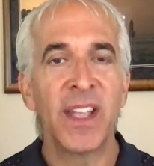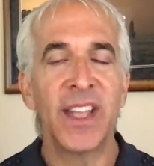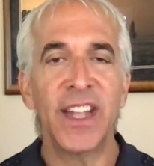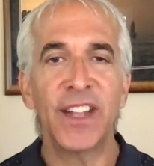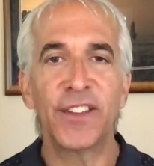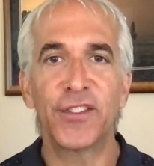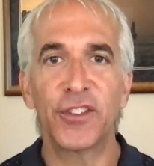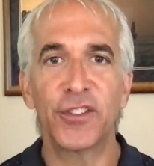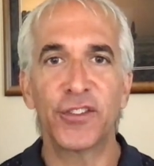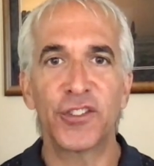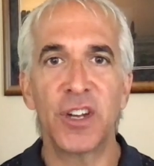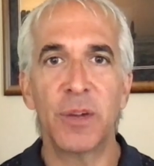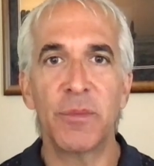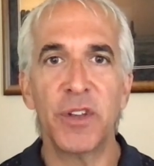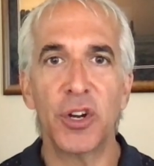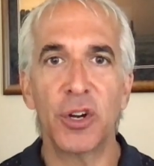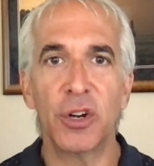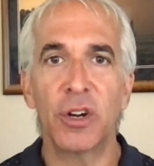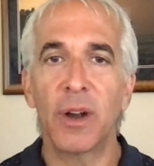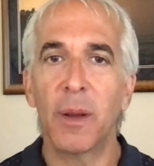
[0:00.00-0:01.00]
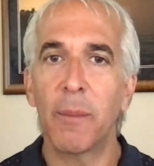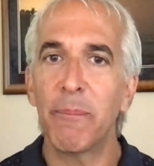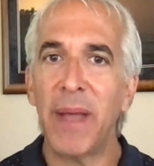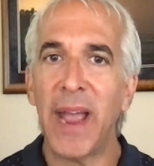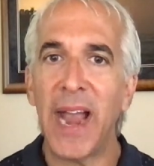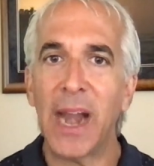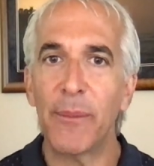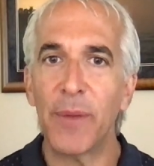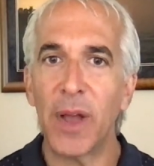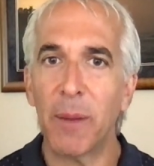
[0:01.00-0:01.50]
Its distributor,
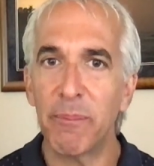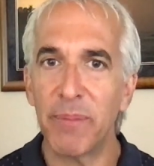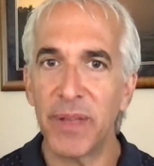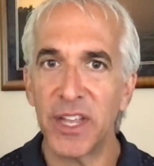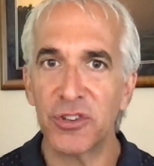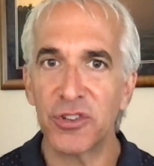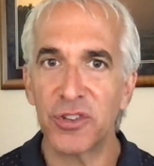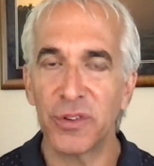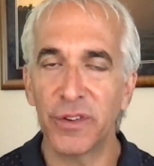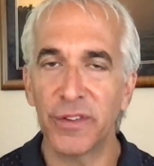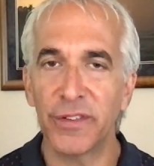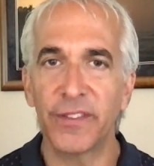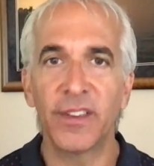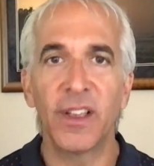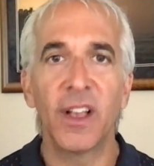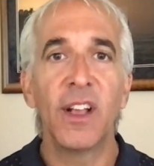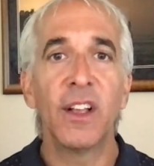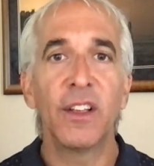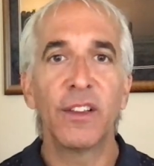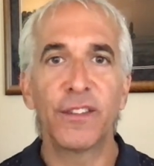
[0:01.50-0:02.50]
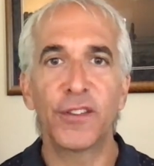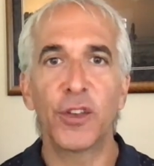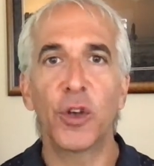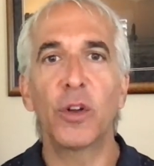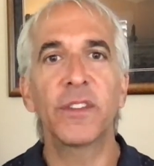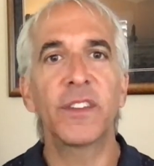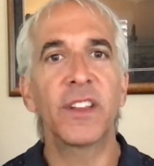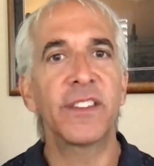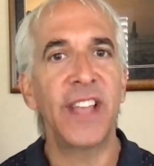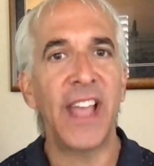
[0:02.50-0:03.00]
Paramount Pictures,
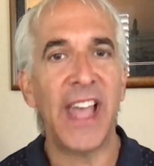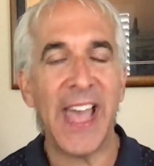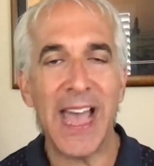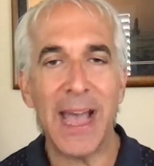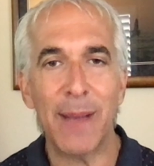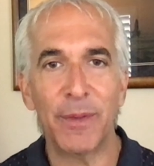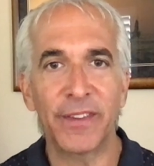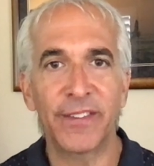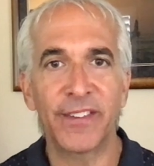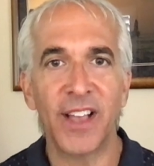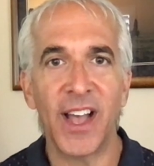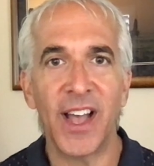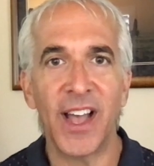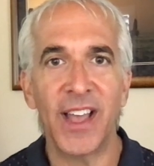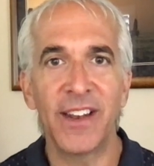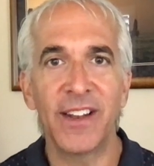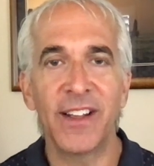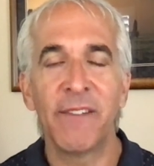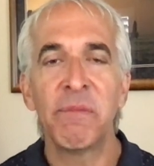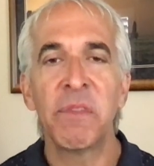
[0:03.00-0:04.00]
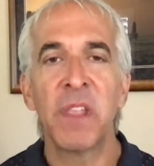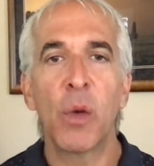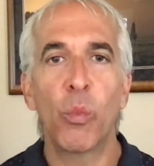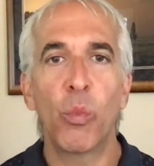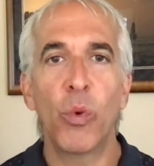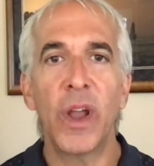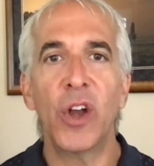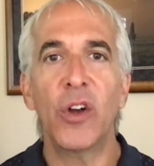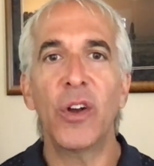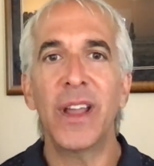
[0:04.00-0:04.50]
sold it to Amazon,
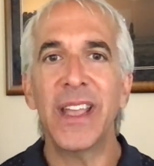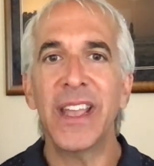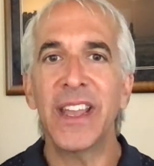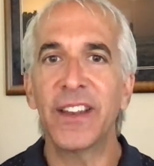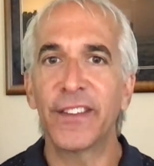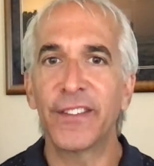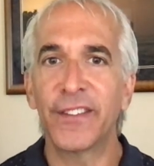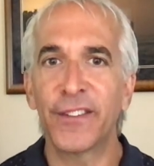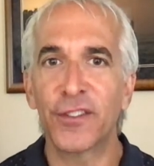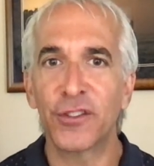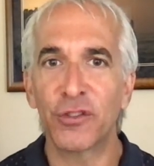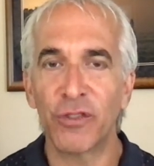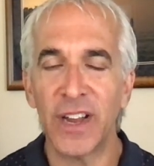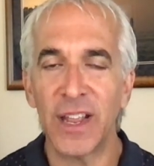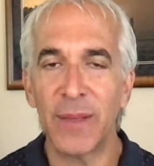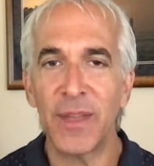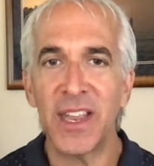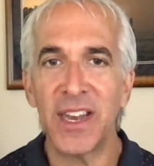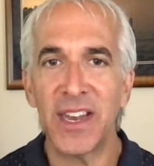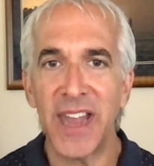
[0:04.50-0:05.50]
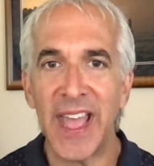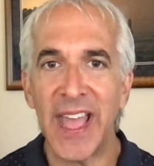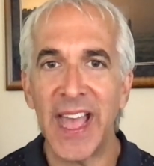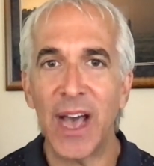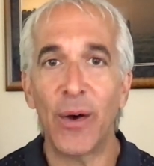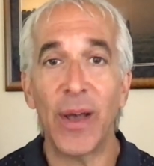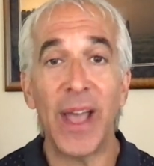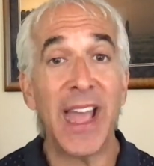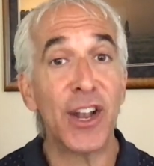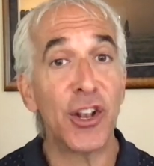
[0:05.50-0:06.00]
where it is streaming
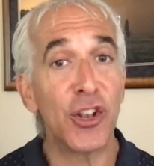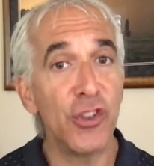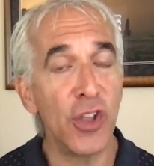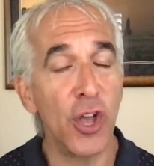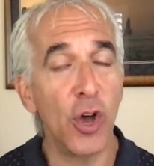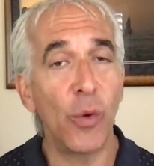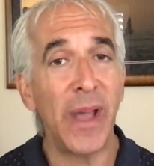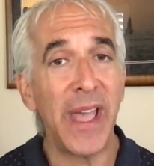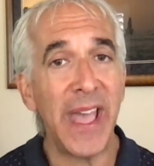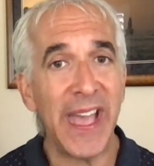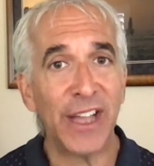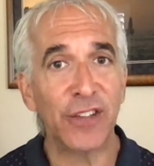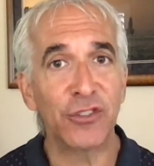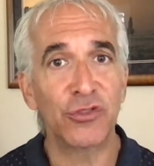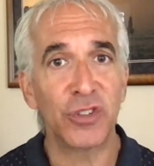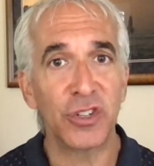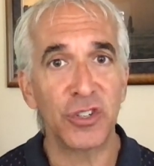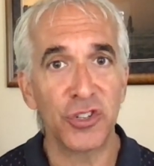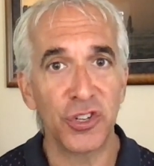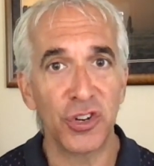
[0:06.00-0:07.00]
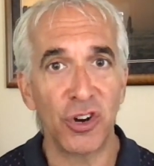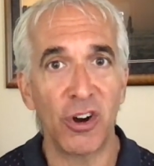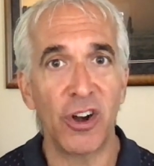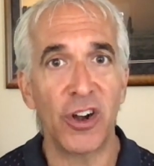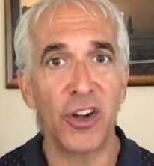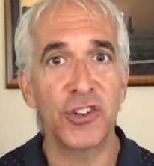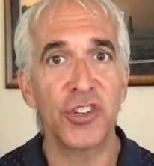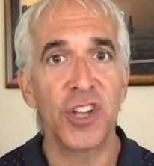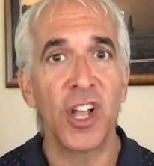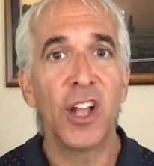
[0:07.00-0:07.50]
now at no extra
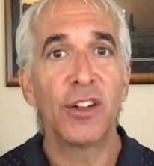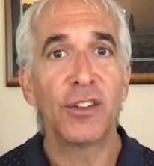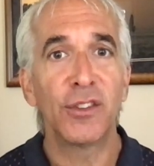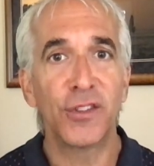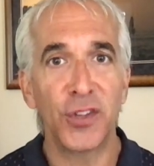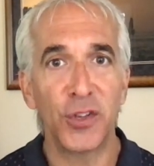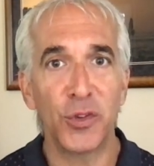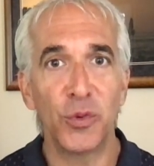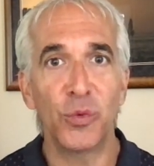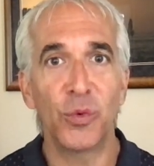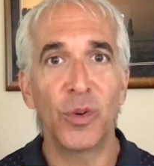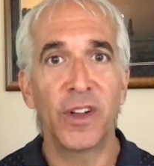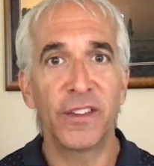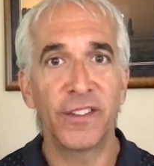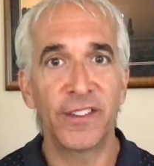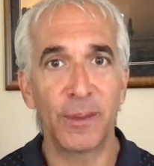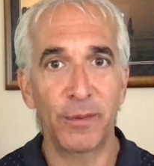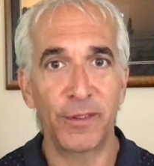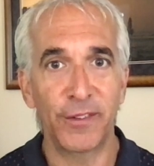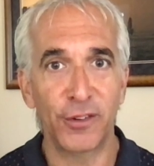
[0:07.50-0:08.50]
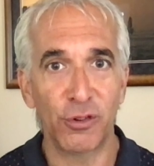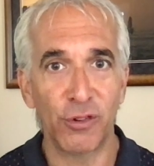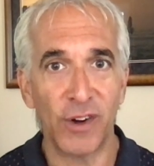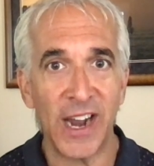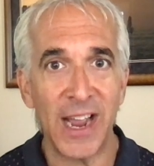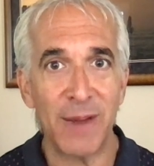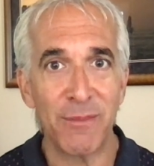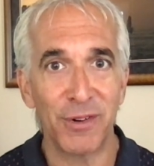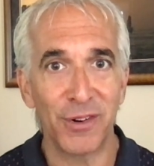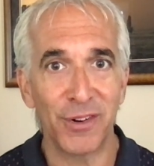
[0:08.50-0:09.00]
charge to
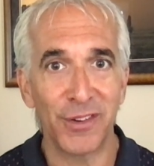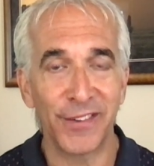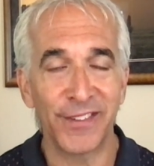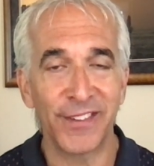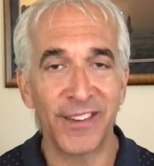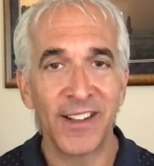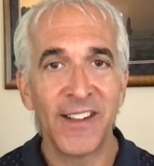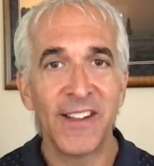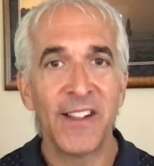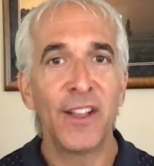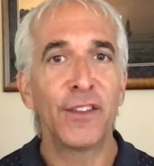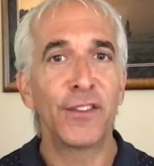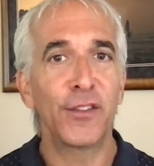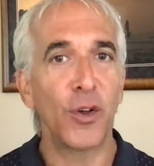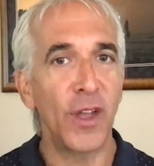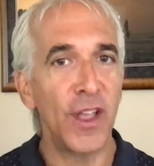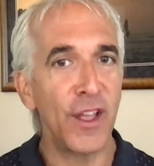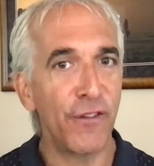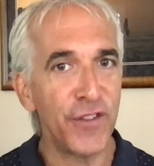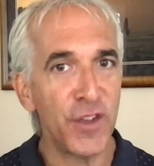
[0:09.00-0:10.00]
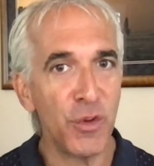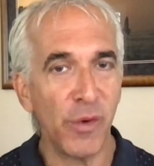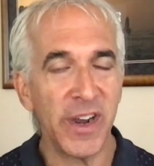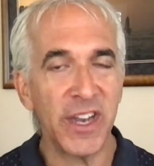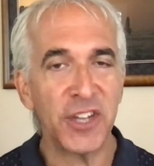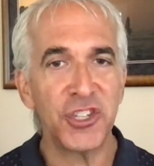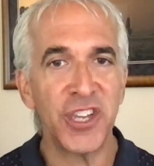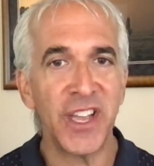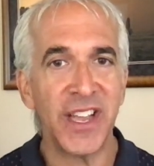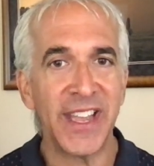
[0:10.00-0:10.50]
subscribers. So if you
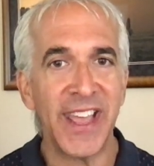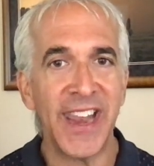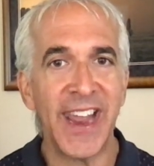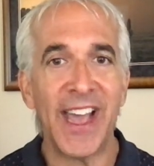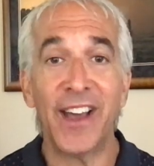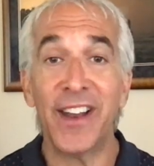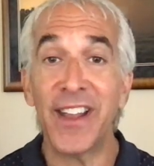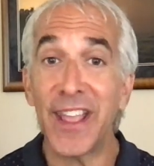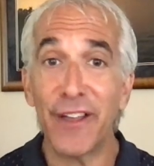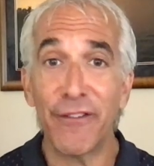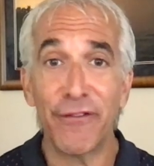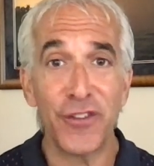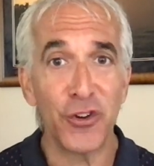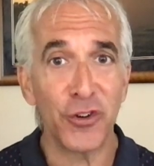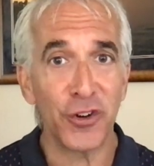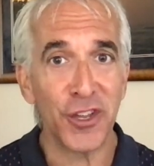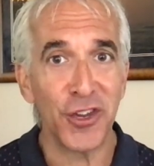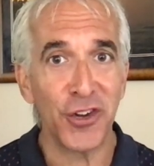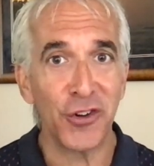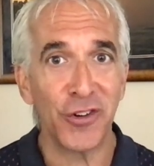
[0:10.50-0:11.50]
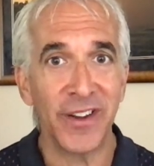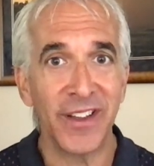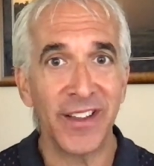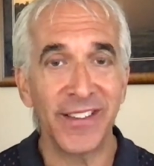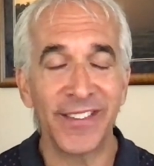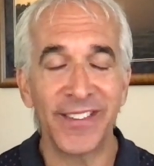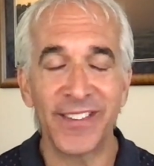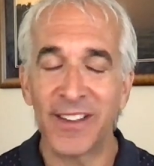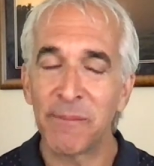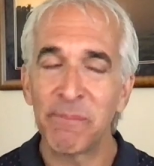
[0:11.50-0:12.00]
want to check it out, if you're
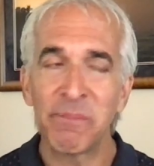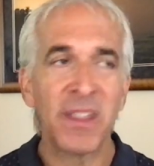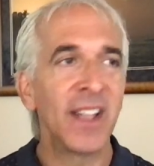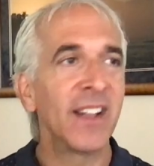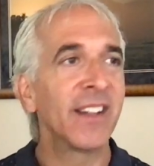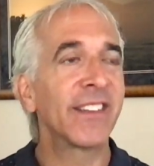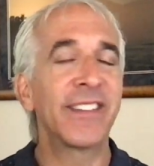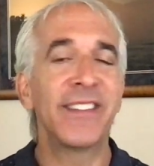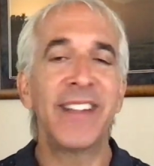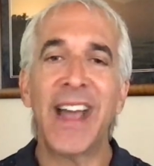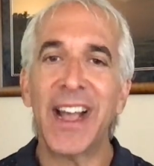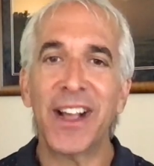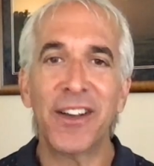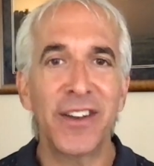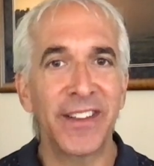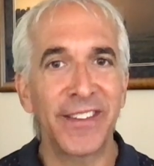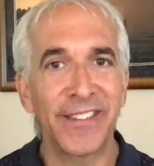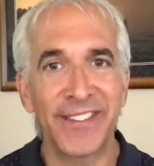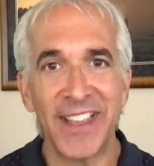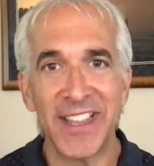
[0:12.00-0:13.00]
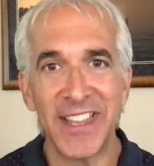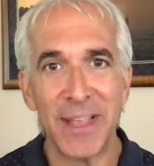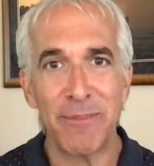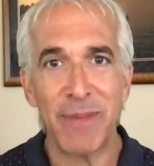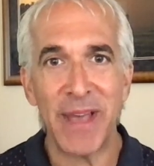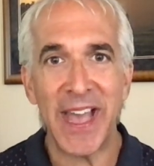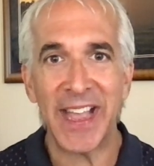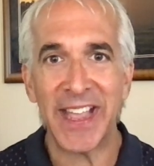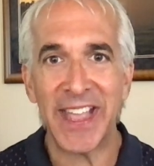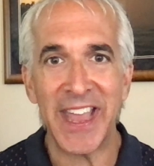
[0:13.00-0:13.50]
curious, it's not going to set you
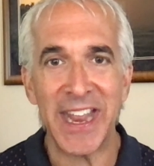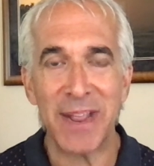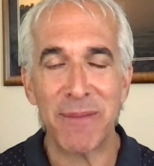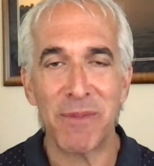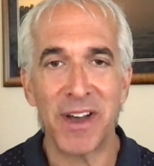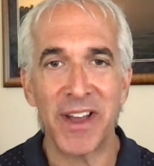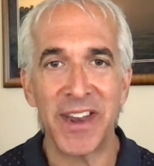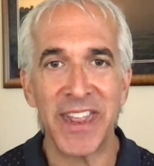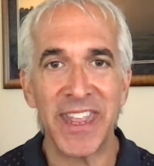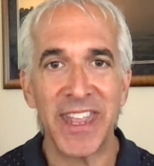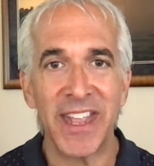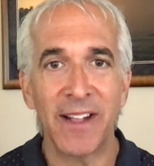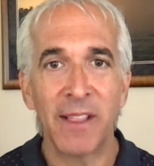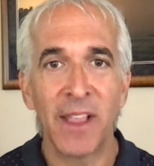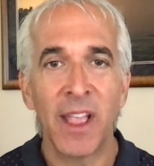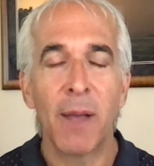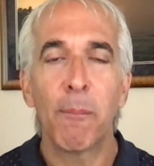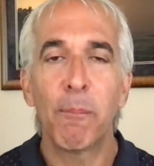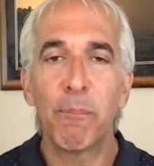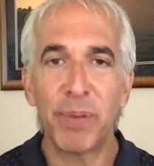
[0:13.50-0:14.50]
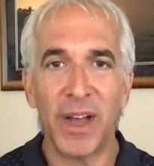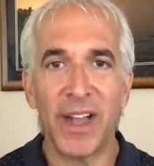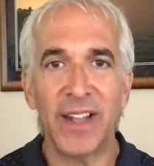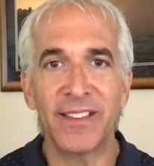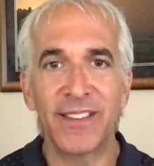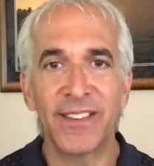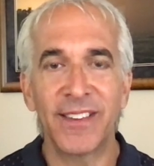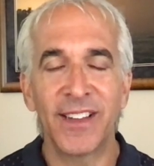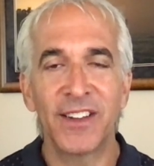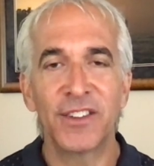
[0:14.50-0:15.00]
back any money,
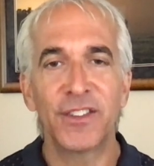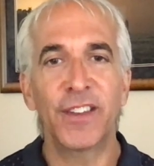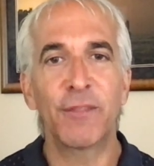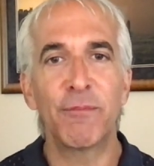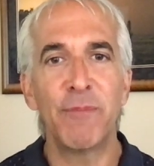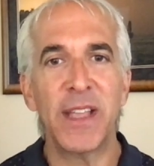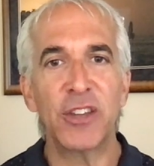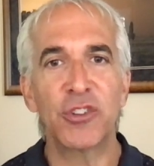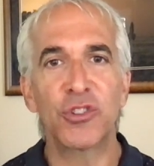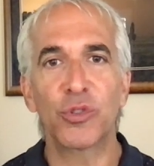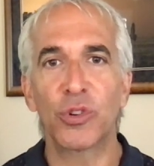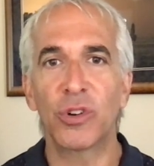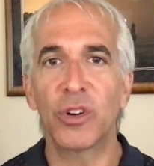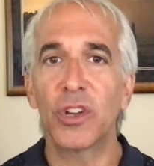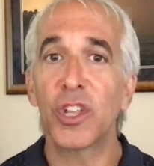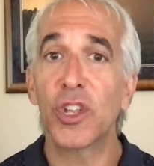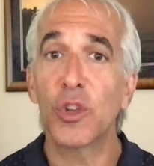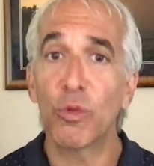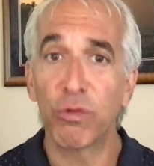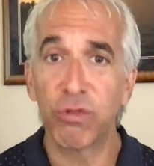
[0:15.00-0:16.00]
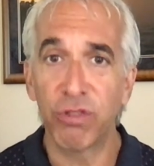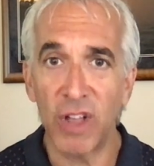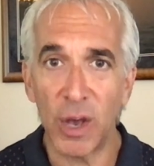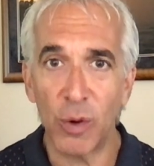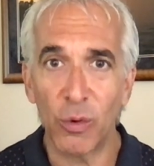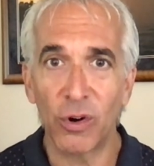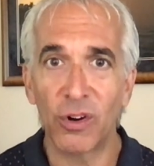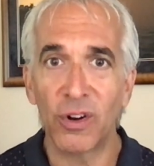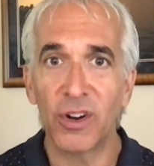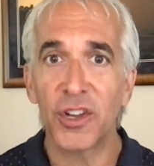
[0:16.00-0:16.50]
but just make sure you
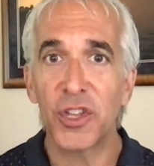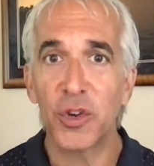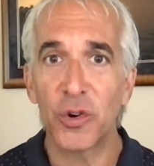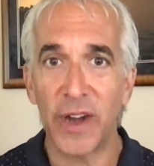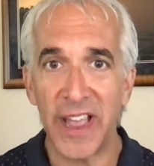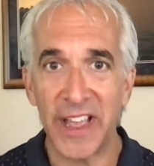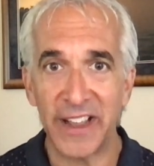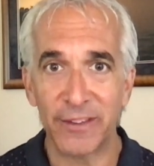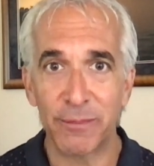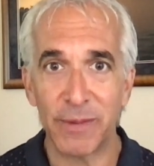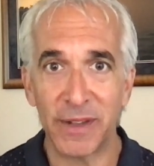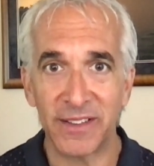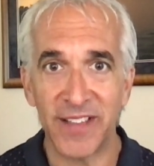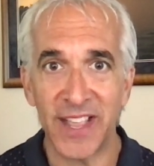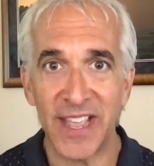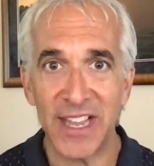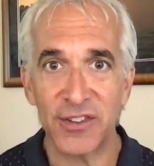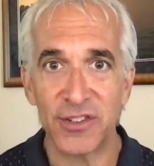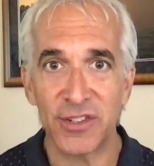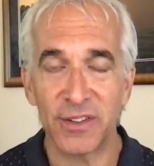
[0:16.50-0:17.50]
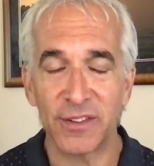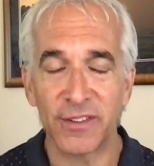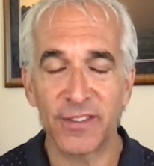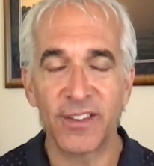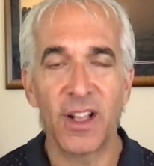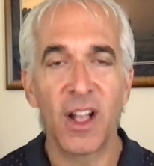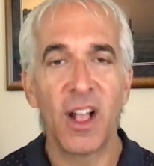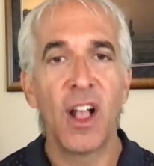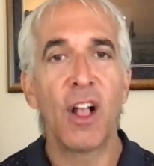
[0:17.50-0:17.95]
lower your expectations.